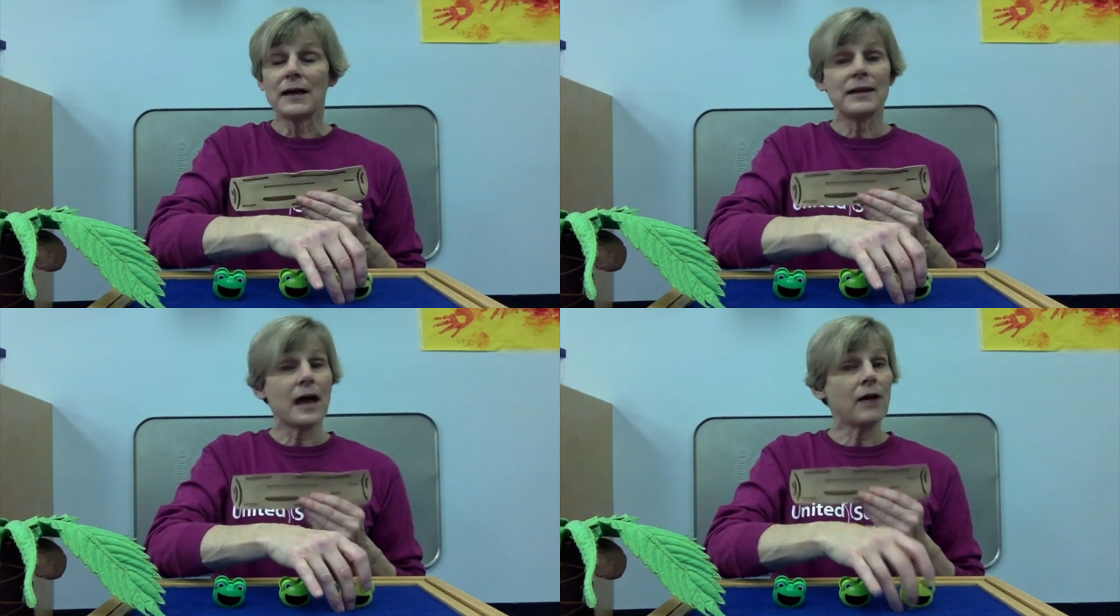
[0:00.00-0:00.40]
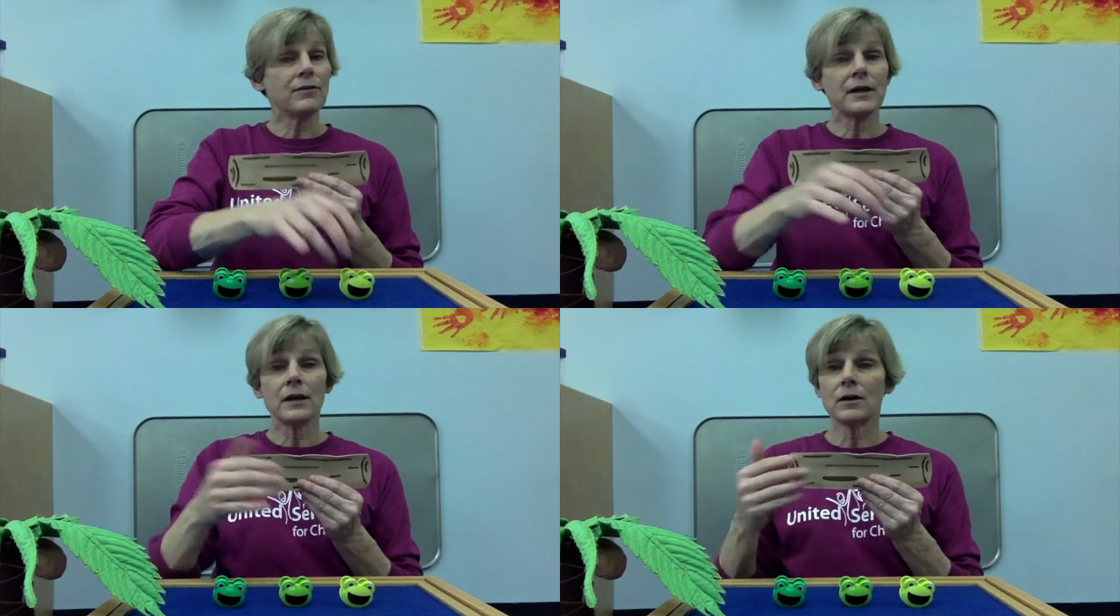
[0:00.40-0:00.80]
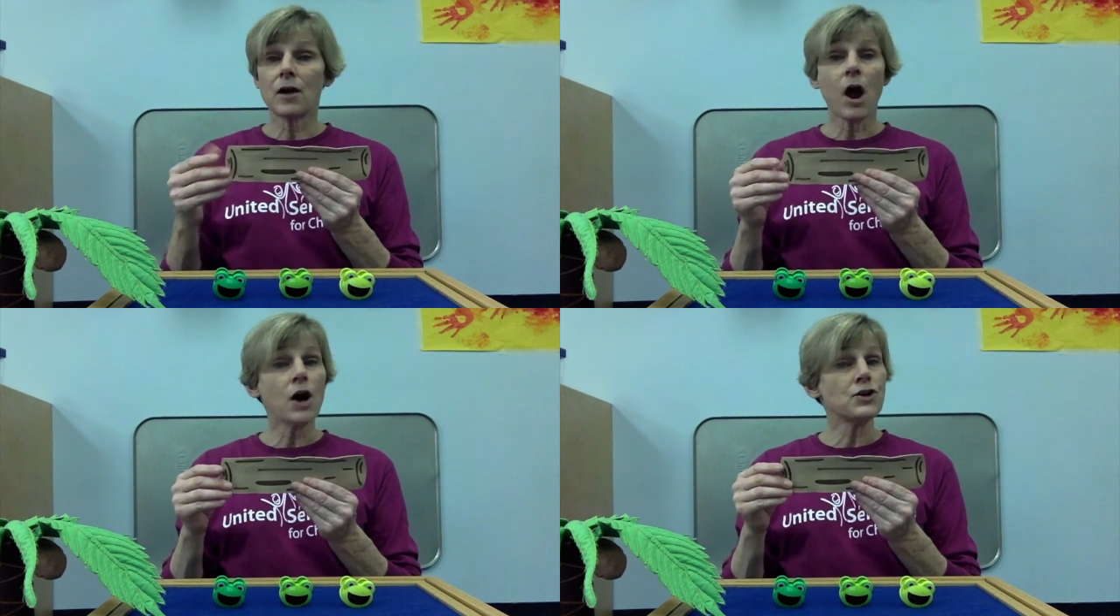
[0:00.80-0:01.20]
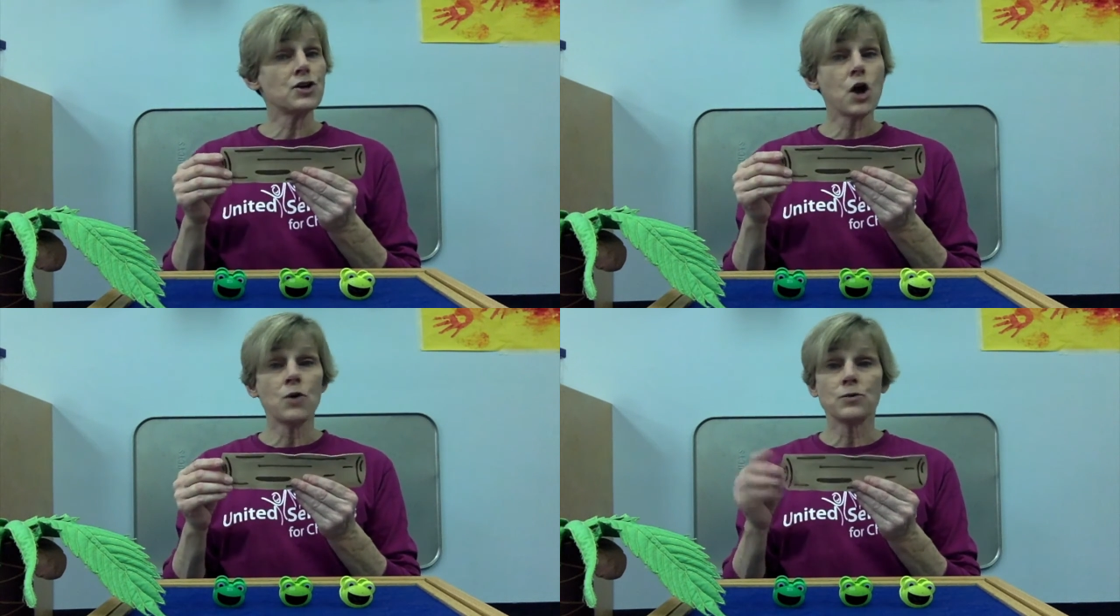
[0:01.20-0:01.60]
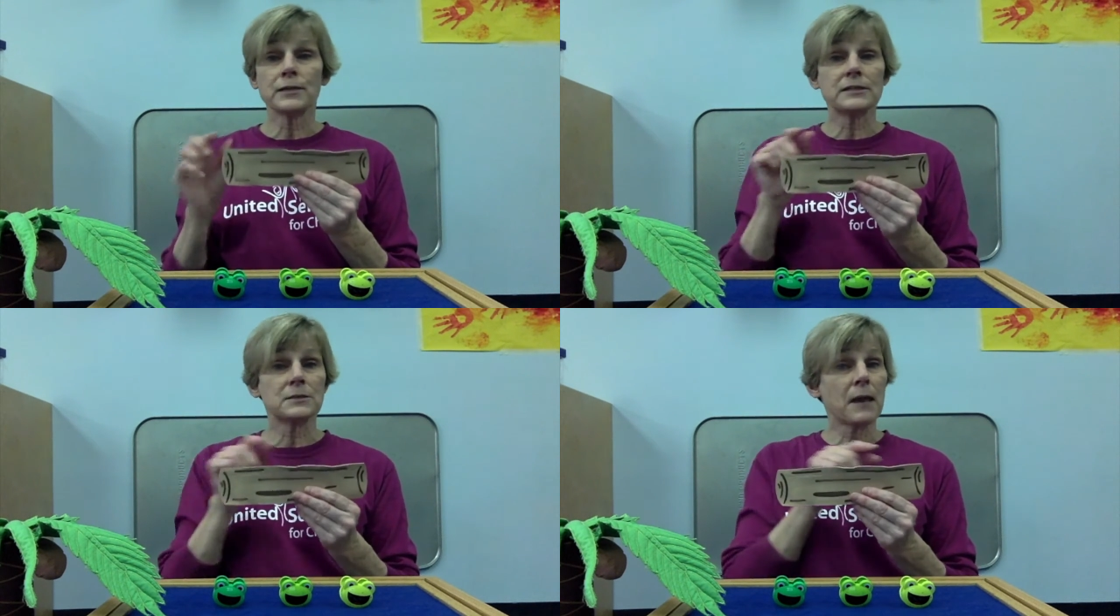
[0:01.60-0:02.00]
Now there are no
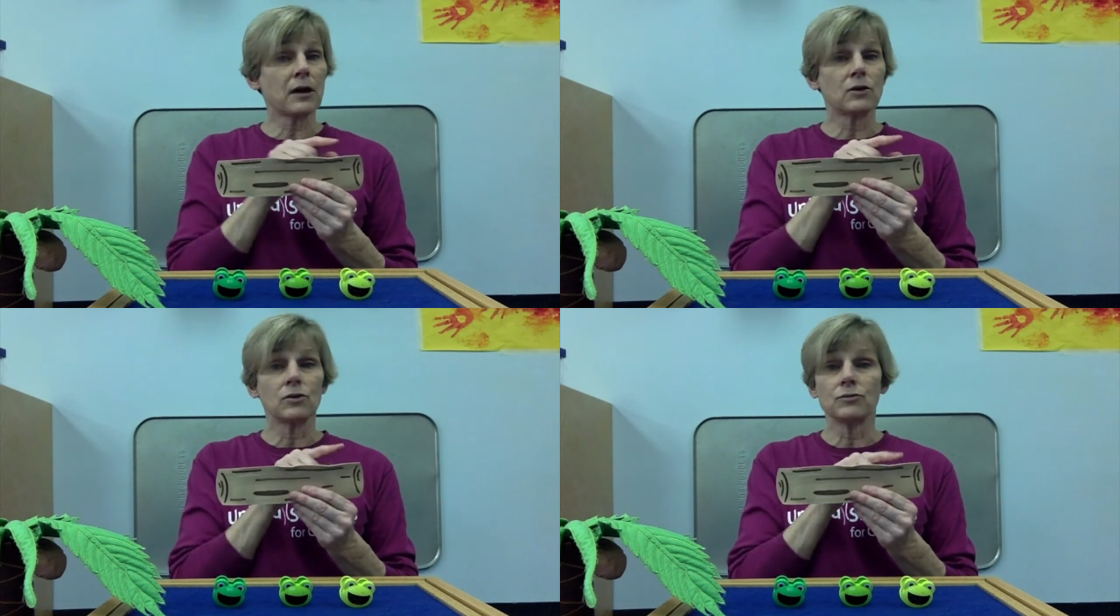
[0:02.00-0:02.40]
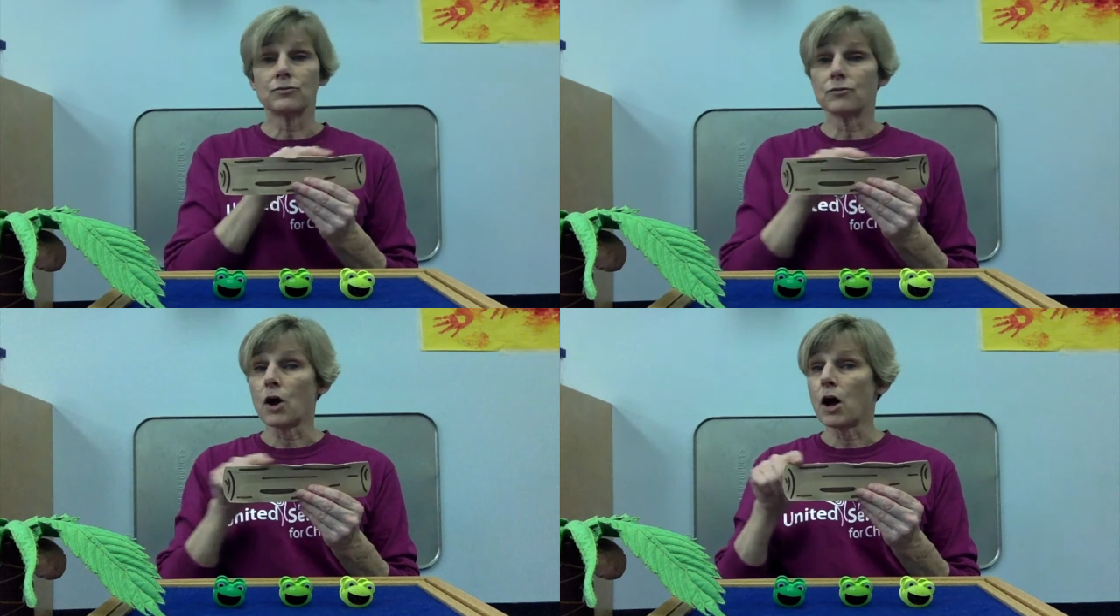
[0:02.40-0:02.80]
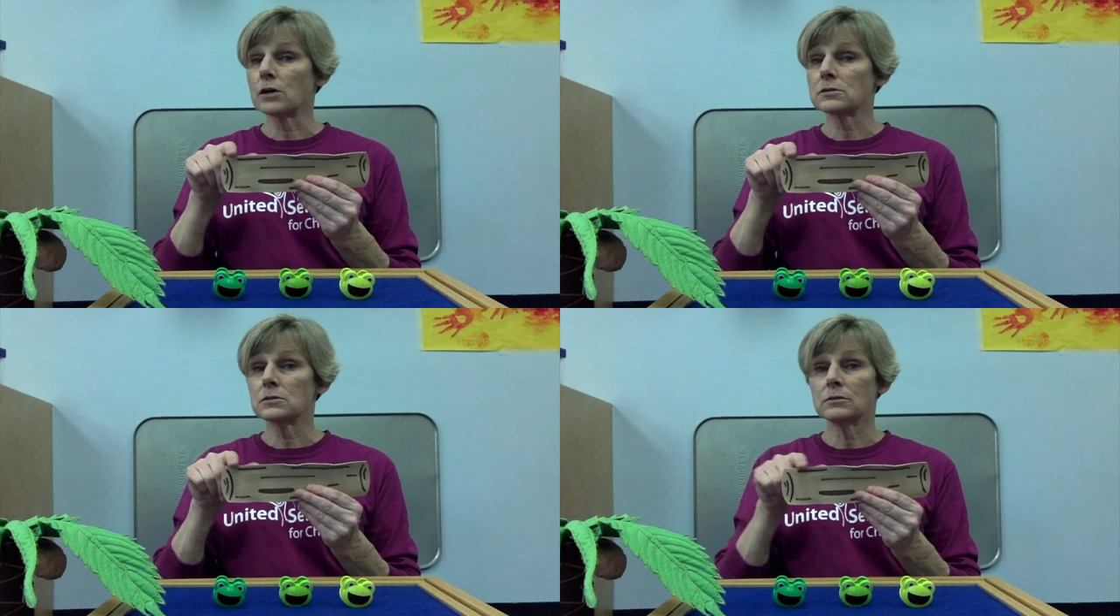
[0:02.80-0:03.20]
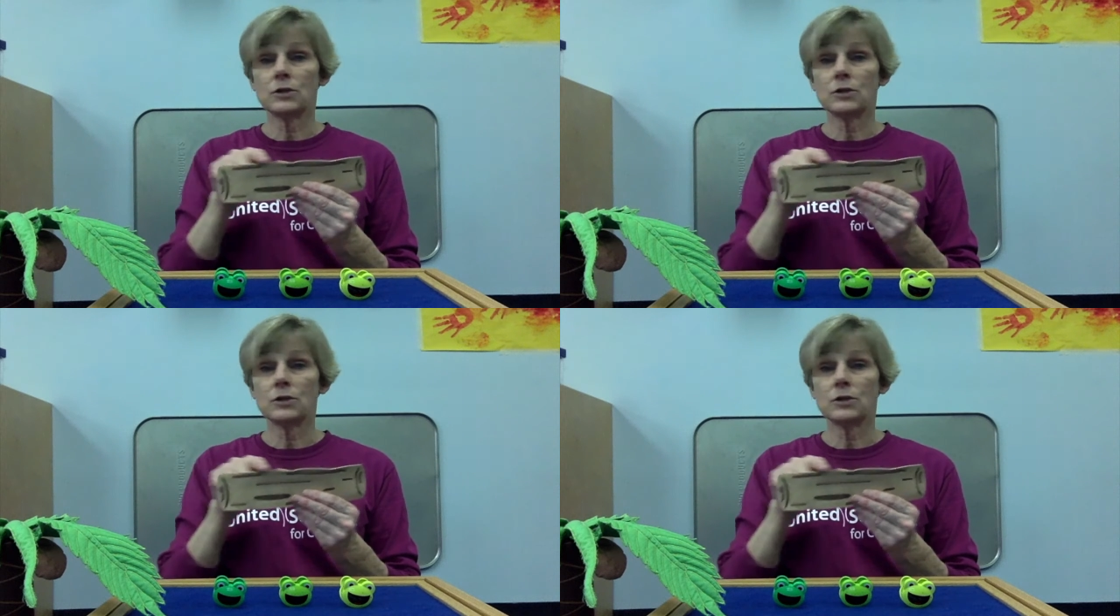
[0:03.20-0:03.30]
green speckled frogs,